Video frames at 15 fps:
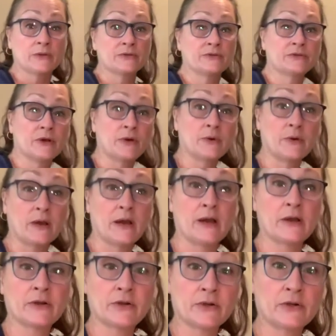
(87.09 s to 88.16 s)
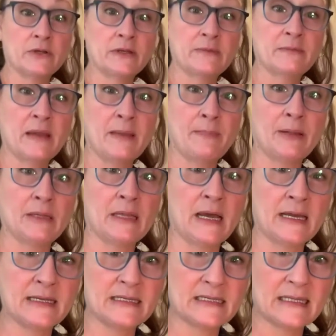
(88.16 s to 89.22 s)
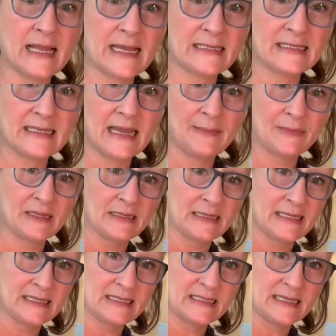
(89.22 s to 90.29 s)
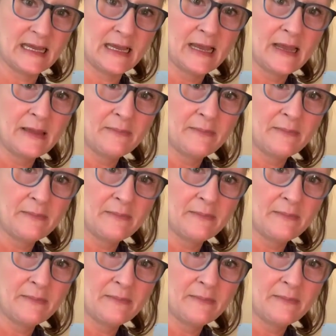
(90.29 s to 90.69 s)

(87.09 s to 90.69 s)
So a girl in my Pilates class named Alyssa